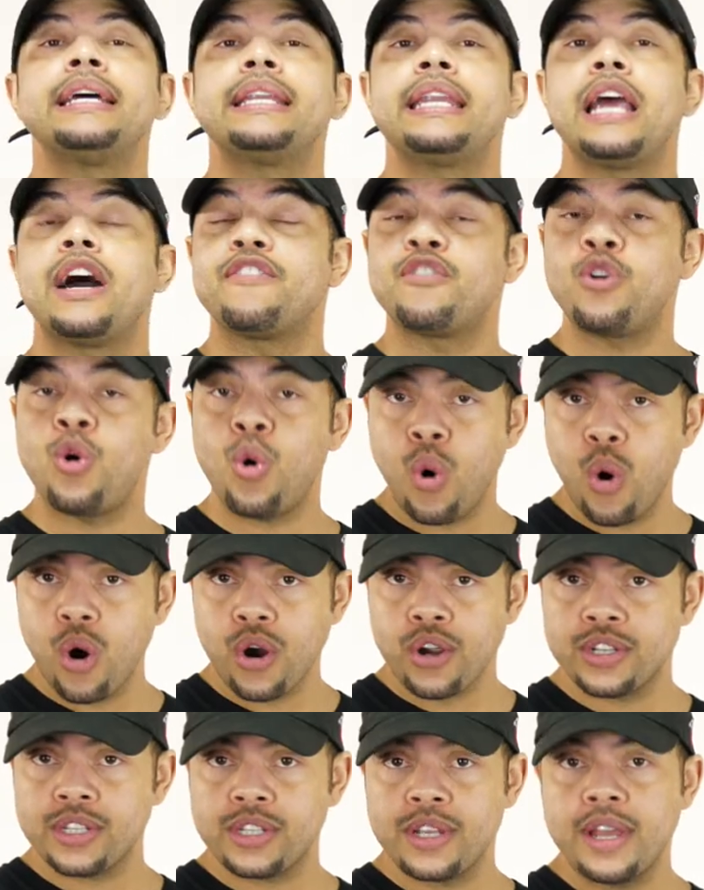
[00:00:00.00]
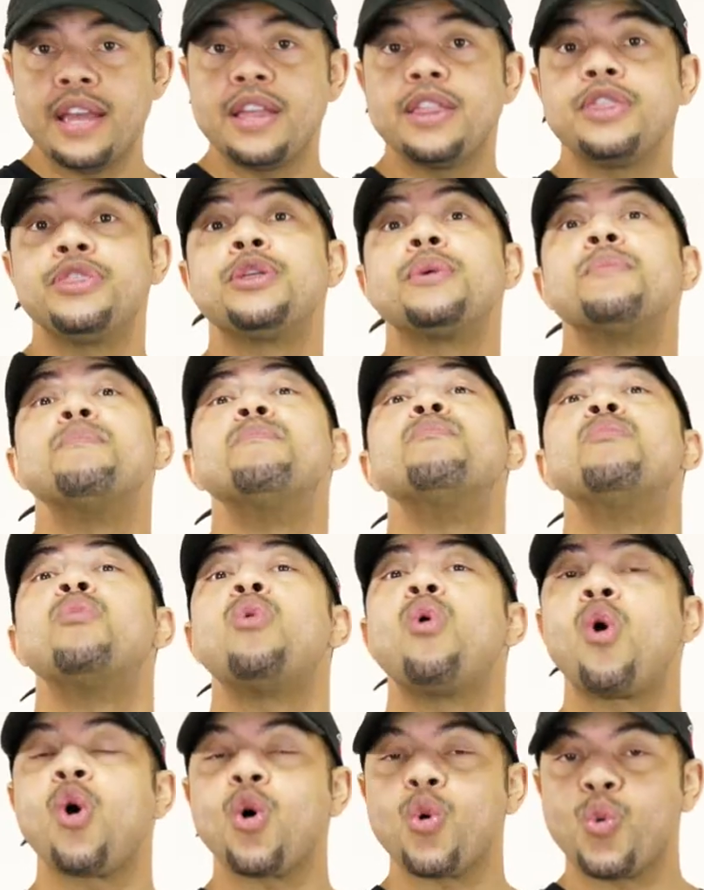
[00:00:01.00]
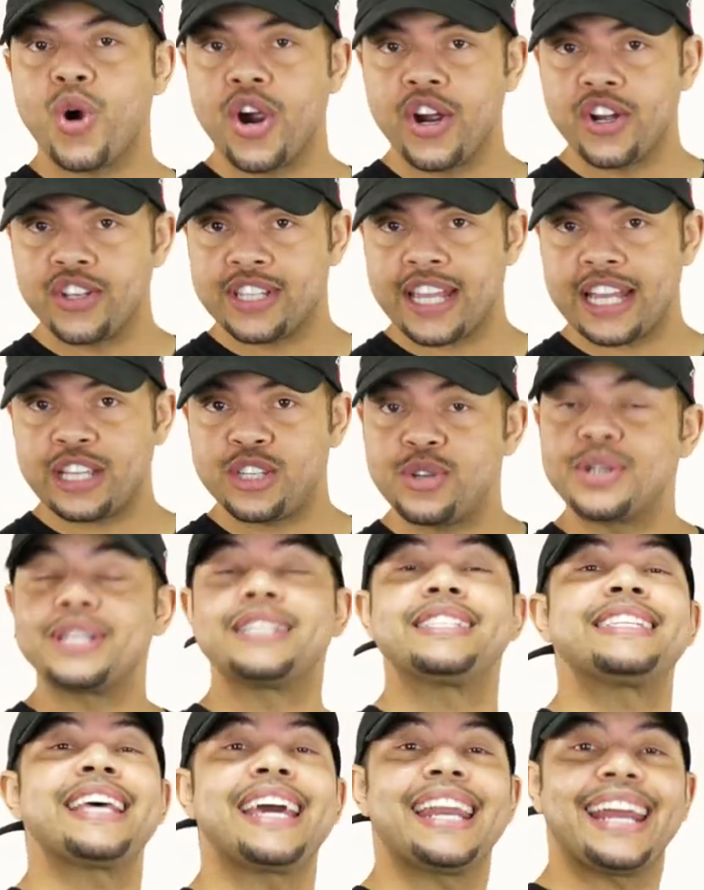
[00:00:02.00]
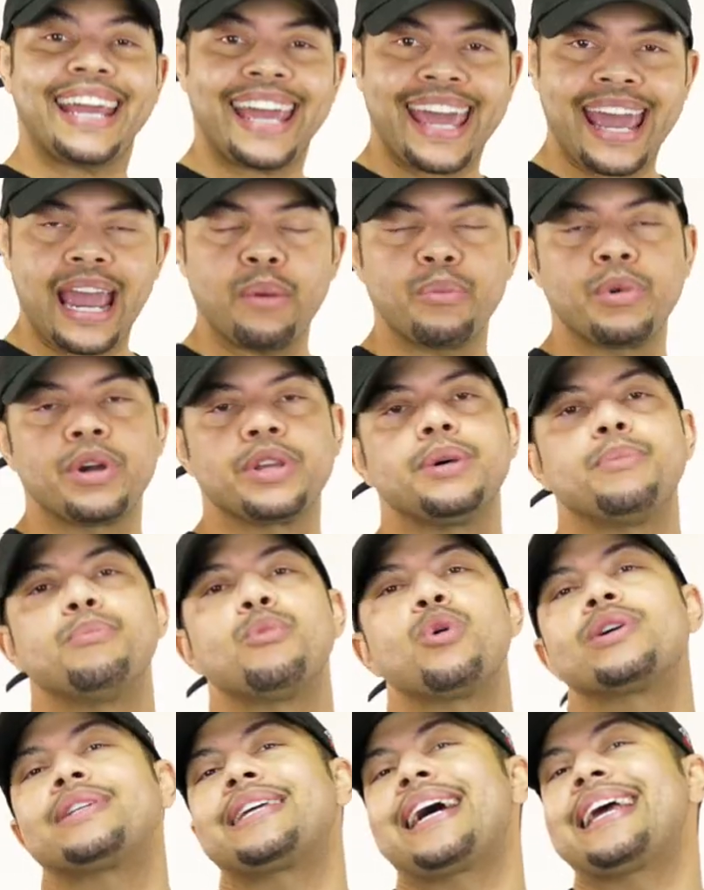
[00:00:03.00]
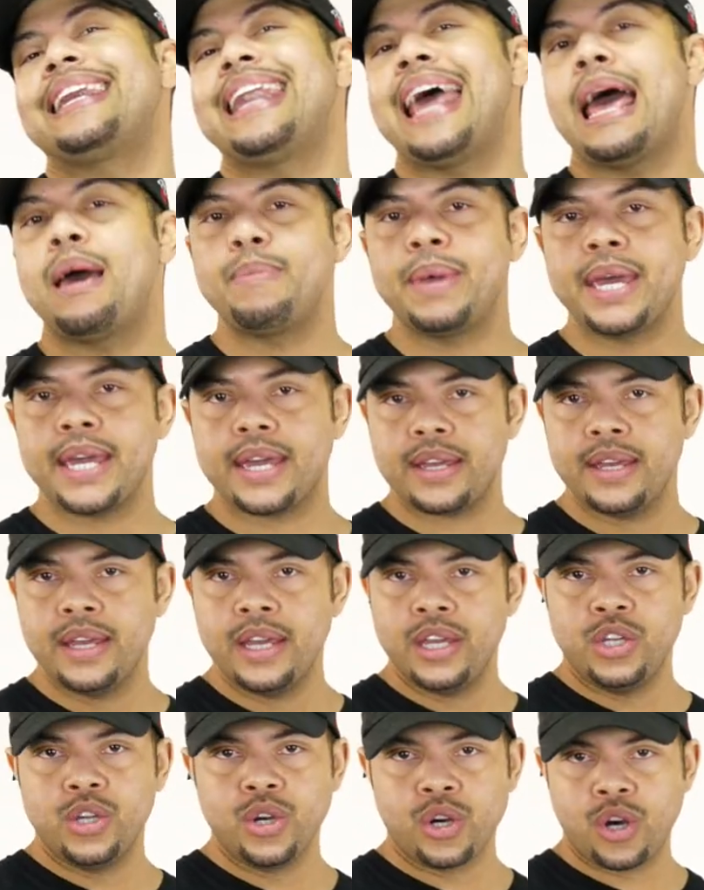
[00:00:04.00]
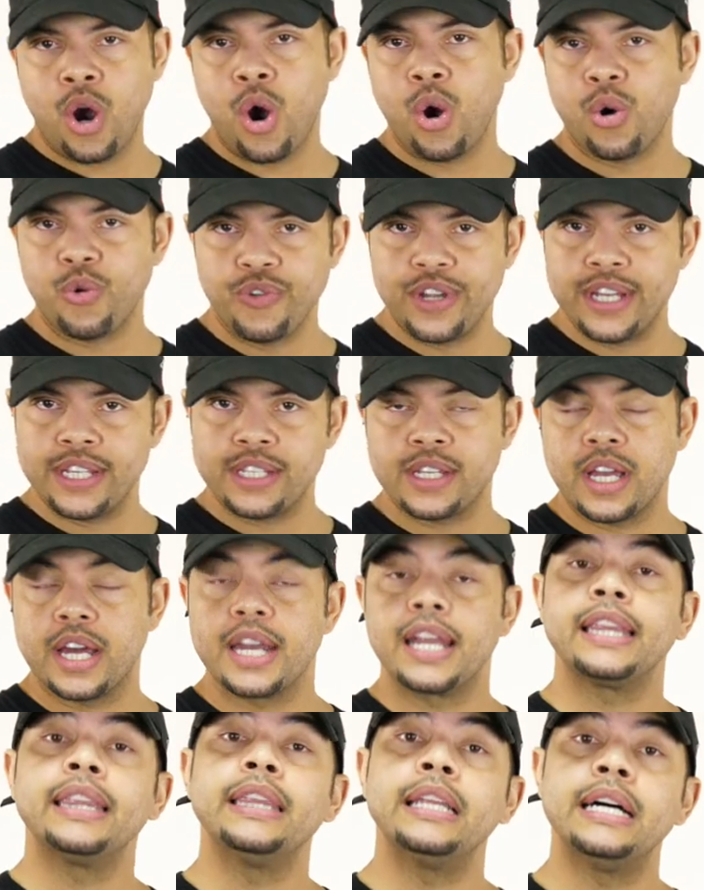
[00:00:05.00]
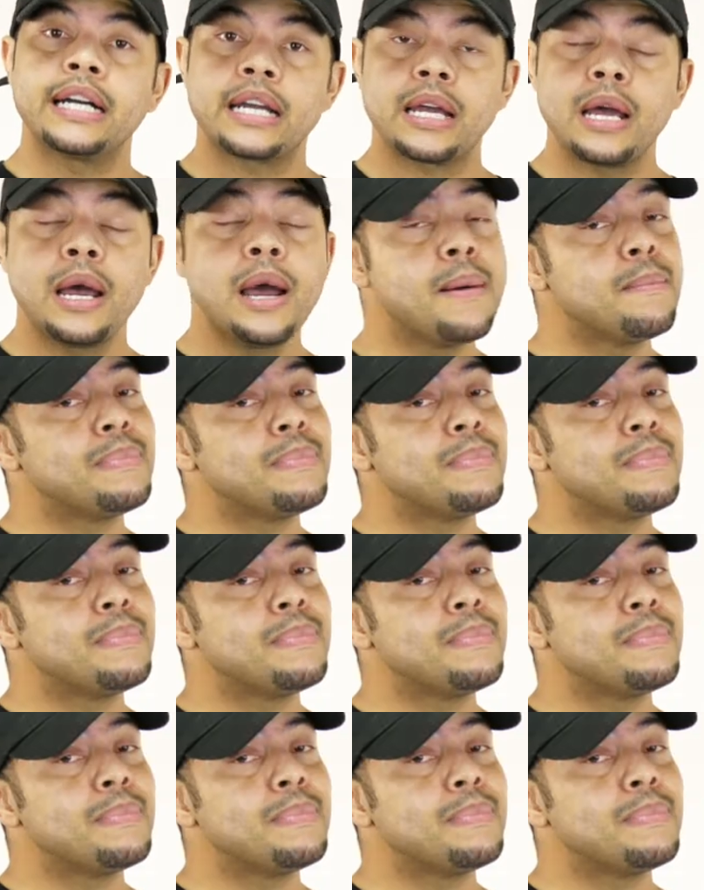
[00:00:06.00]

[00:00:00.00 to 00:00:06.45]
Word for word: Now, of course, the more words that you can say to camera, the more dynamic your cold read is gonna look.